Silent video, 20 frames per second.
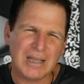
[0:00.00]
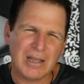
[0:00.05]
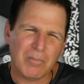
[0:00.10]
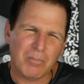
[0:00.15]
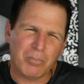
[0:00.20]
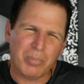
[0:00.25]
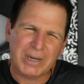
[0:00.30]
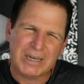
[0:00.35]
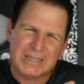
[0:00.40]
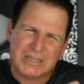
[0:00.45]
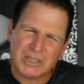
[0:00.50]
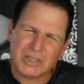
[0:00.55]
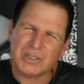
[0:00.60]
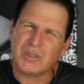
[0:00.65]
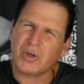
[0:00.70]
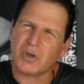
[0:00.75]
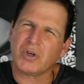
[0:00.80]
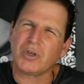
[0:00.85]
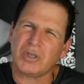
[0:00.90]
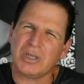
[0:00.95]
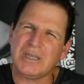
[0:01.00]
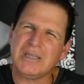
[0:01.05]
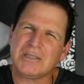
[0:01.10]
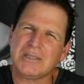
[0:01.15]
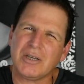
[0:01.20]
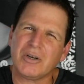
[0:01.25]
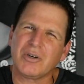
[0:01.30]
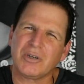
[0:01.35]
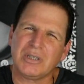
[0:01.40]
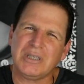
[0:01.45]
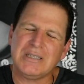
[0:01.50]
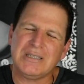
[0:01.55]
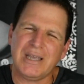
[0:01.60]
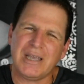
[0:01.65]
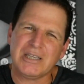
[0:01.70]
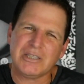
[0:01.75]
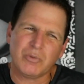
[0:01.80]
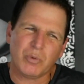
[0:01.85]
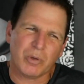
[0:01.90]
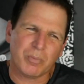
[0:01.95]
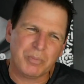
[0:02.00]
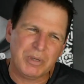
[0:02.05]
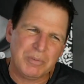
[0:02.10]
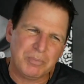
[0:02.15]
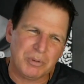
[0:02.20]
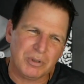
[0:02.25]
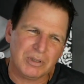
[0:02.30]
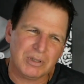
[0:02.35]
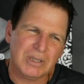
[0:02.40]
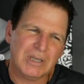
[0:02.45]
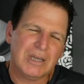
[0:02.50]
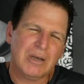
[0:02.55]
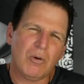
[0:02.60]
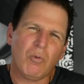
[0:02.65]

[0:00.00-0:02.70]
but it's in early days where people